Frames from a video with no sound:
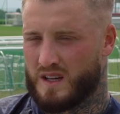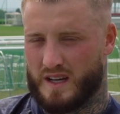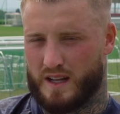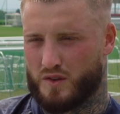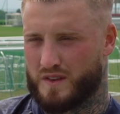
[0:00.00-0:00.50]

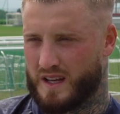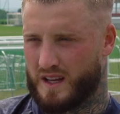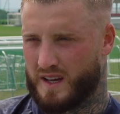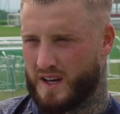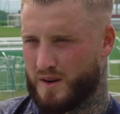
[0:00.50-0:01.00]
Yeah, I loved it.
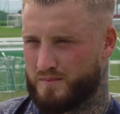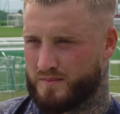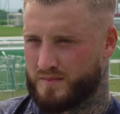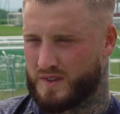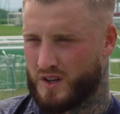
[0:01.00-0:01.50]

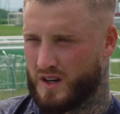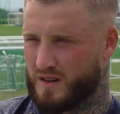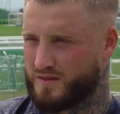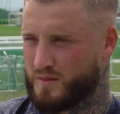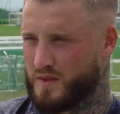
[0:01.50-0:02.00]

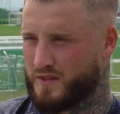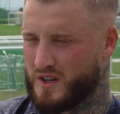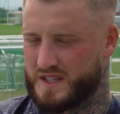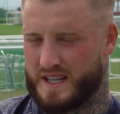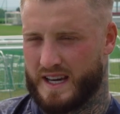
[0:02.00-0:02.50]
From the
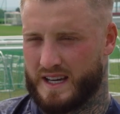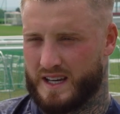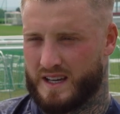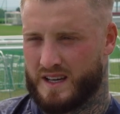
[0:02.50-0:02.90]
first day,